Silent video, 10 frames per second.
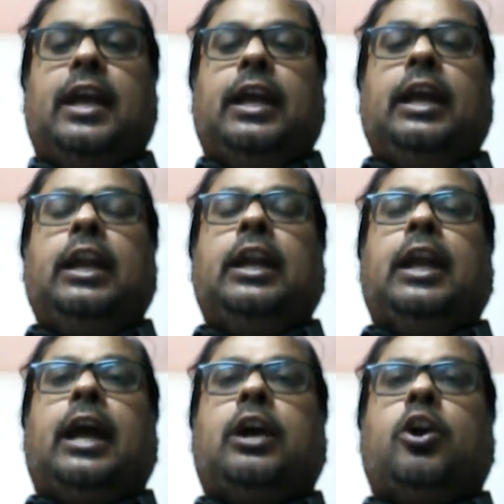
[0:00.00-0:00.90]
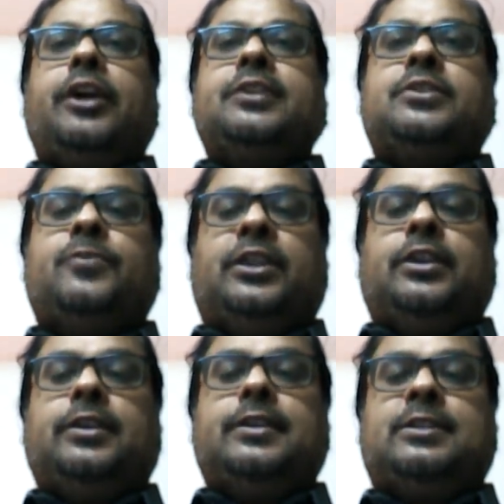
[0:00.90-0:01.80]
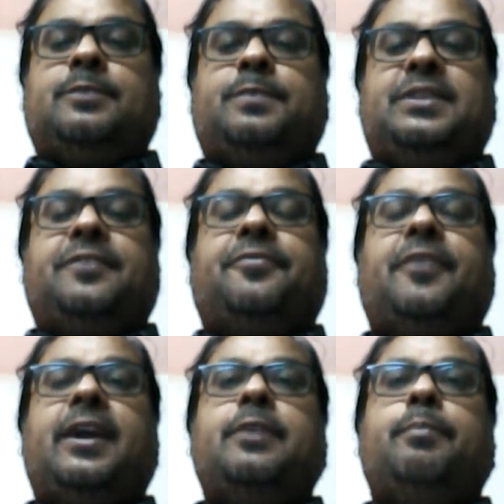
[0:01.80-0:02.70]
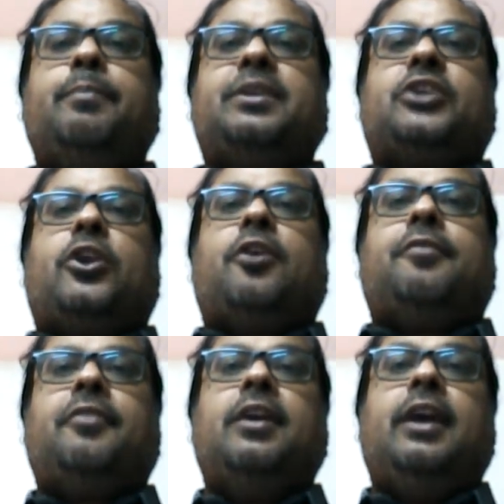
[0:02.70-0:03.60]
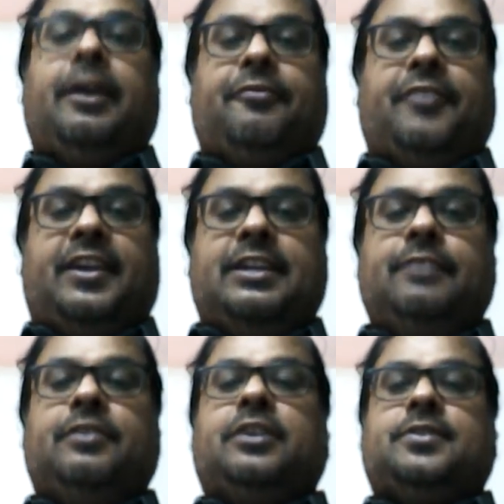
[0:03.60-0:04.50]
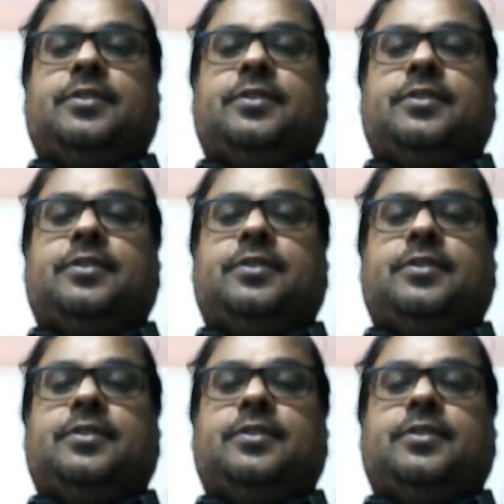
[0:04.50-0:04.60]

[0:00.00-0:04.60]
in accordance with specified measure of effectiveness.